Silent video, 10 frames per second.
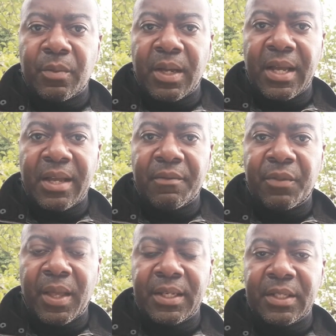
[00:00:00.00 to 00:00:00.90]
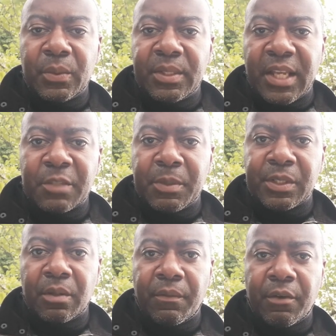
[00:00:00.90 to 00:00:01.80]
do I have that I need to attach
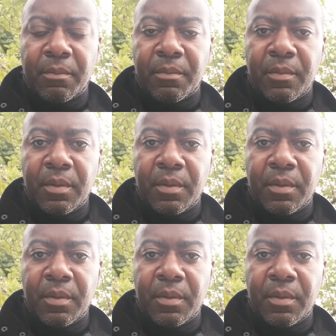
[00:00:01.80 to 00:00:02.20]
myself from?